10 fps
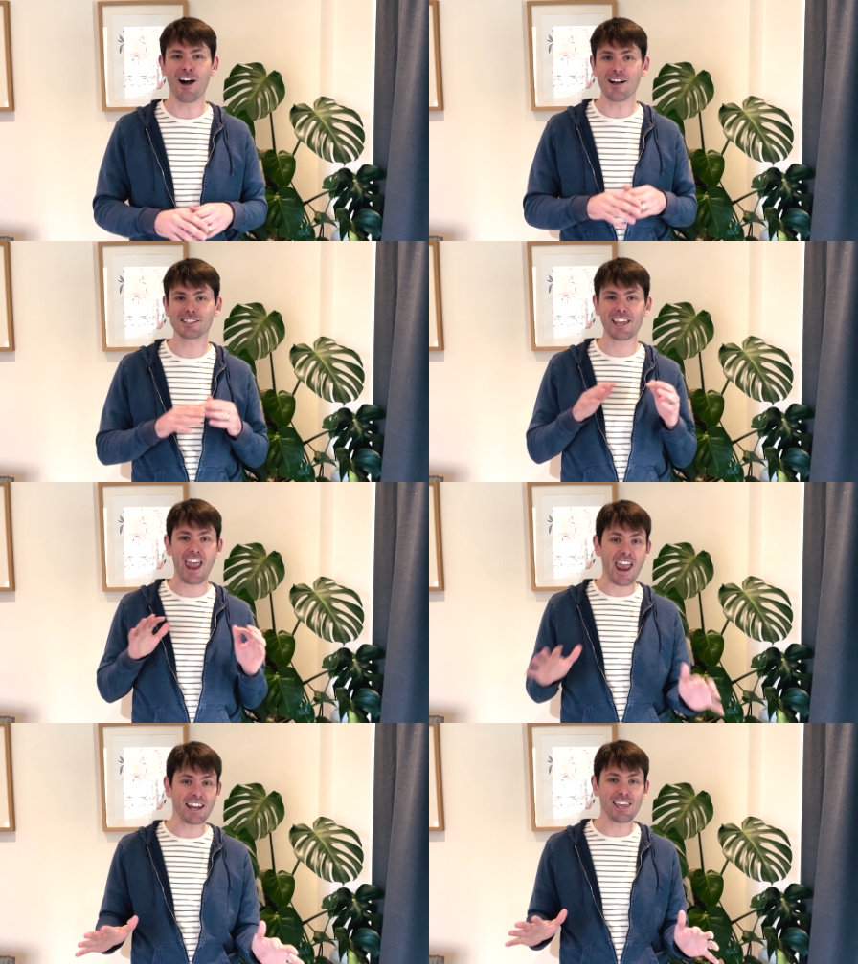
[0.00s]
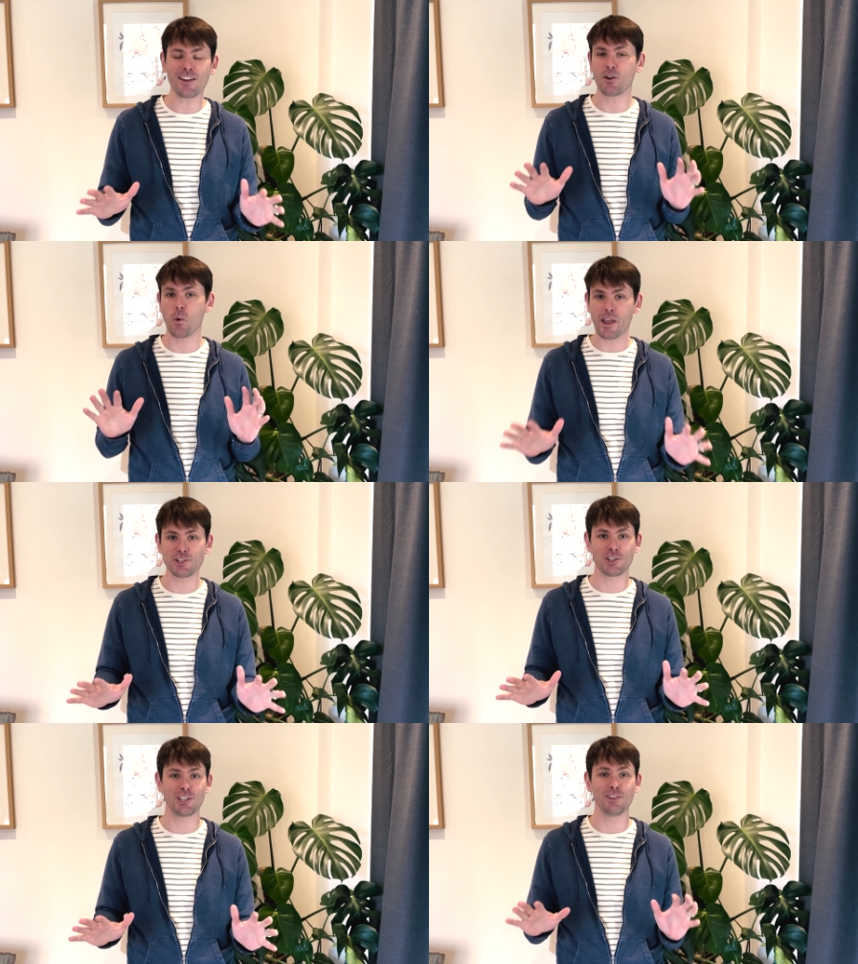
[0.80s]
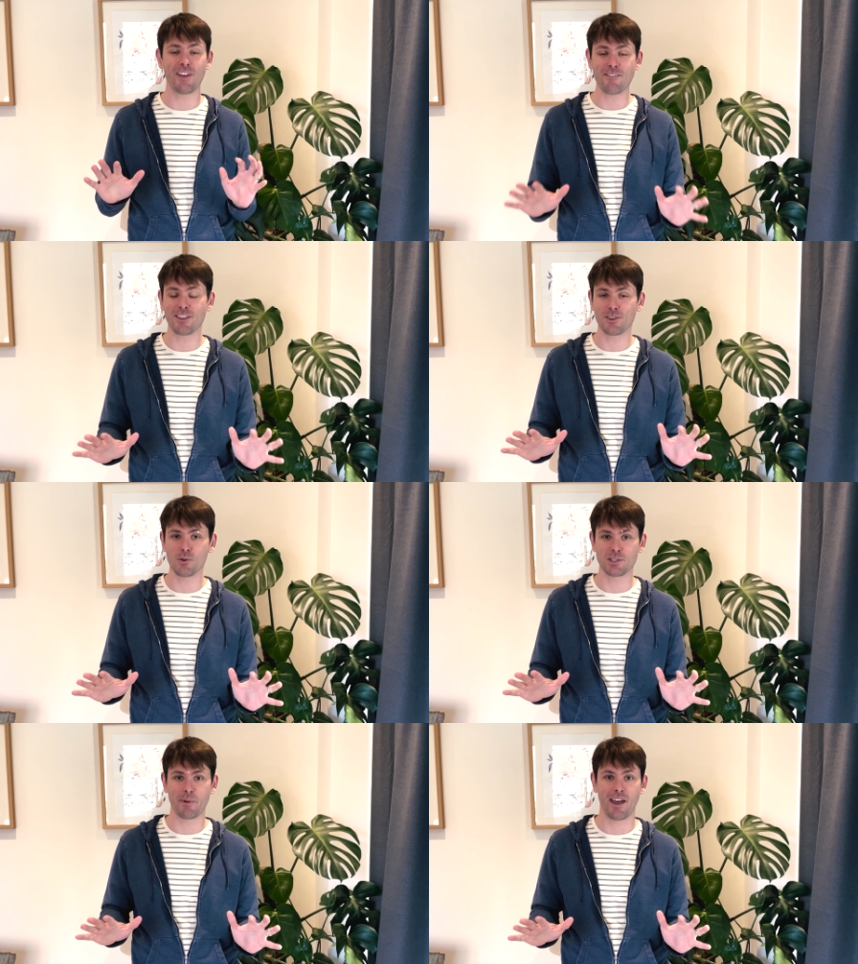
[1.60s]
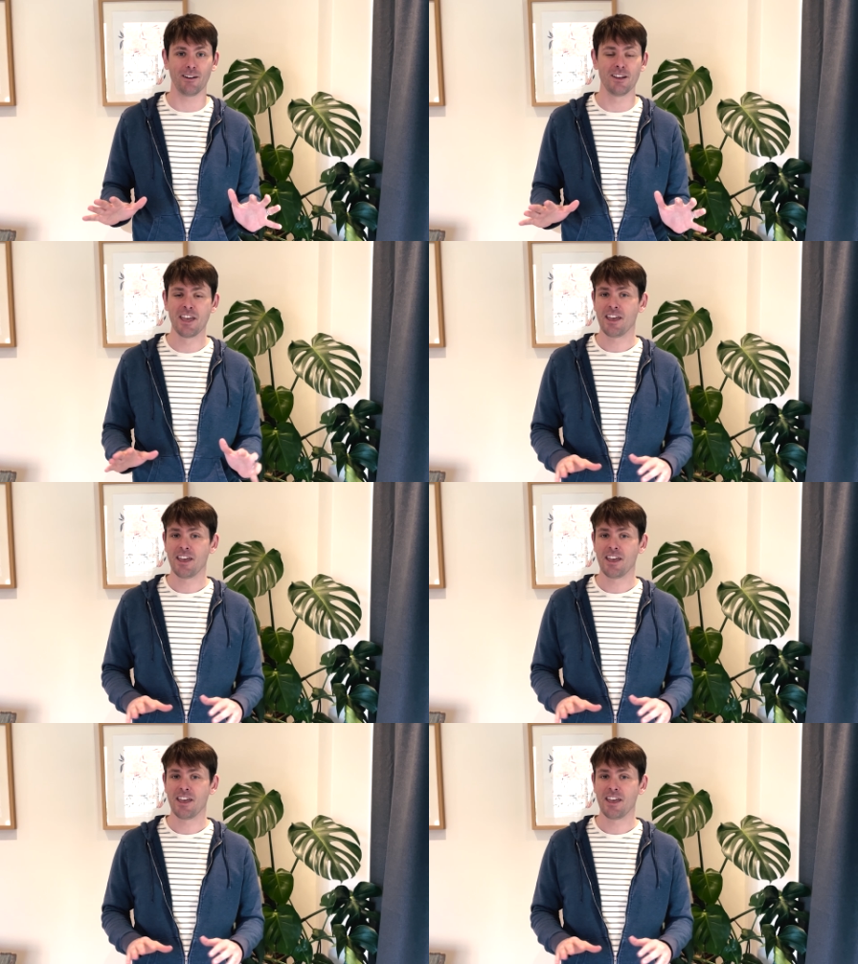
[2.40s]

Ask any question you've ever thought about,